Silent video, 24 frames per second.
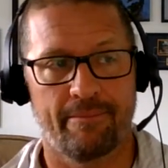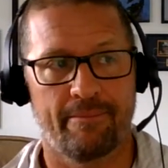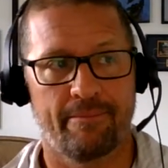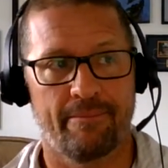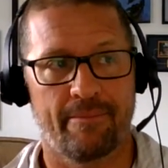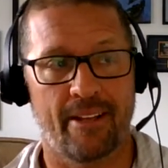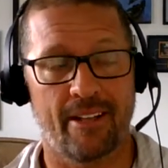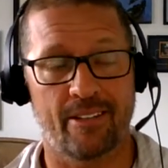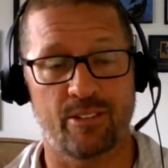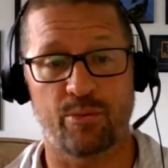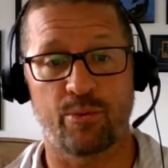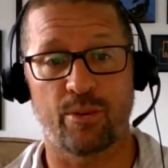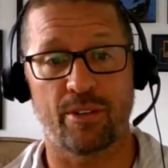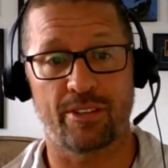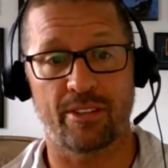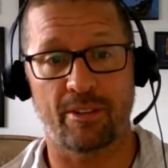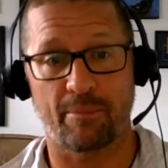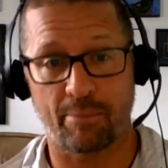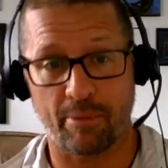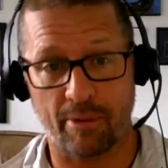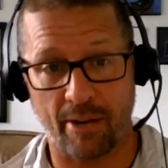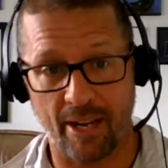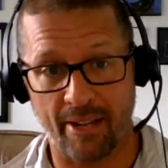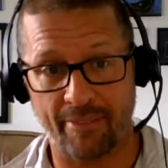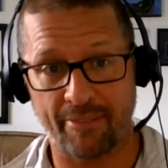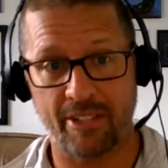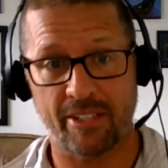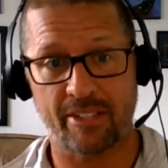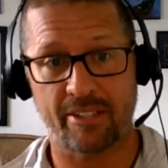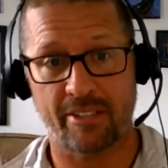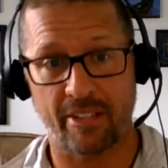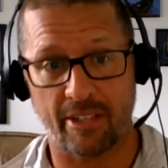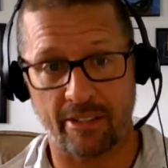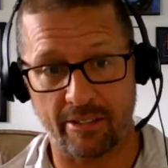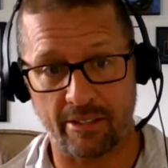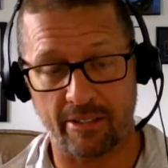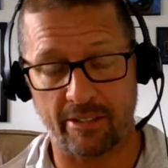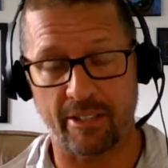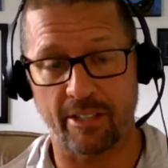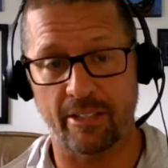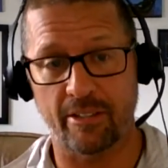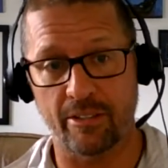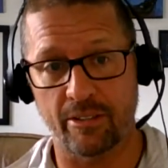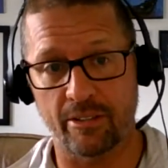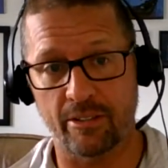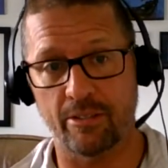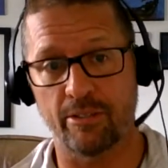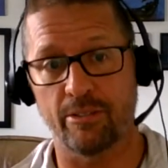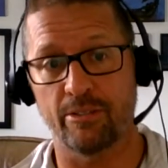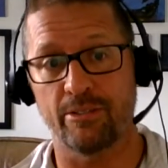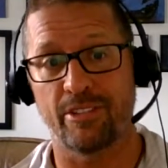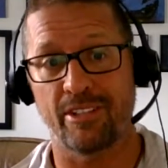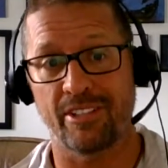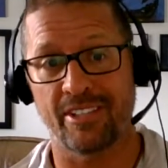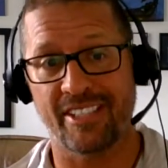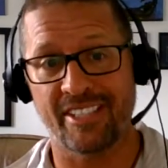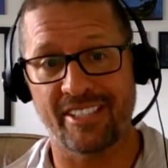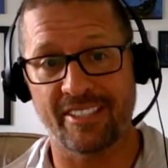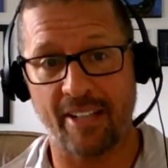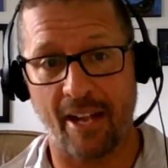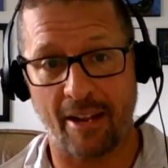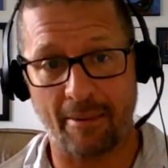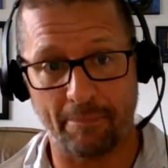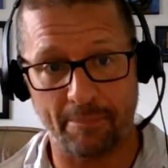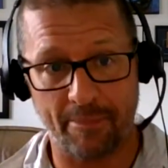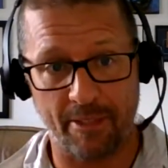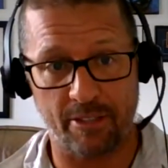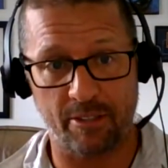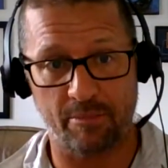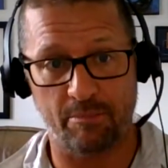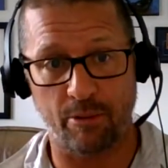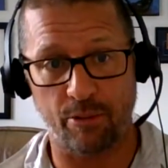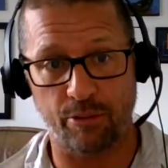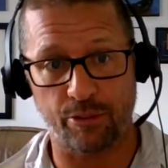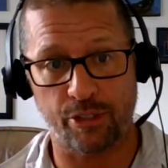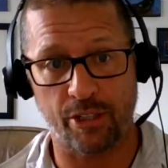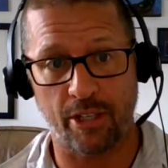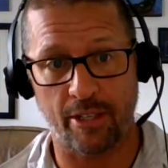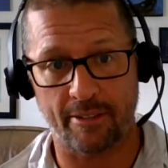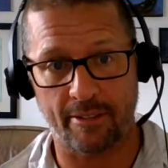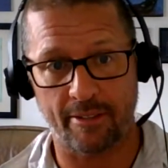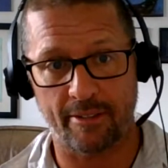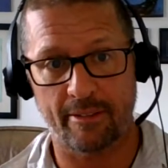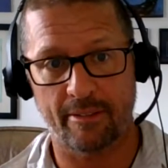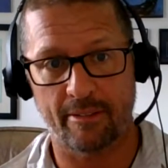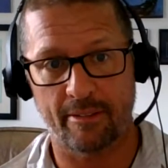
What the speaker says: it's what the private sector can do to stop this bullshit.